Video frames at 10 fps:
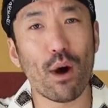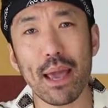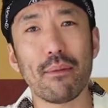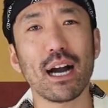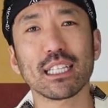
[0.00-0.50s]

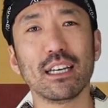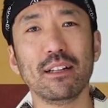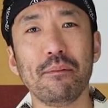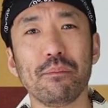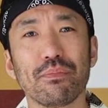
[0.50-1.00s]
Why
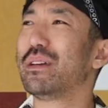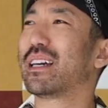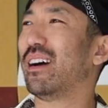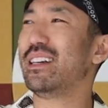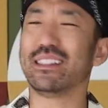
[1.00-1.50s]
mocktail?
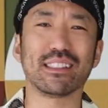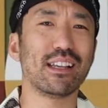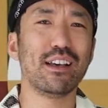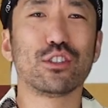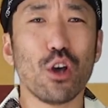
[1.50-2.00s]
Because
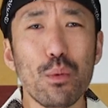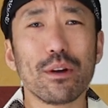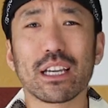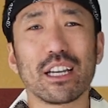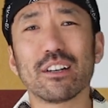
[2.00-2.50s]

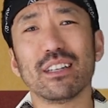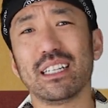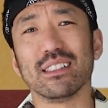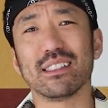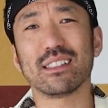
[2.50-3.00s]
sober
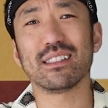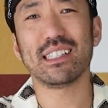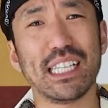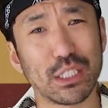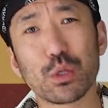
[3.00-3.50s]
curious is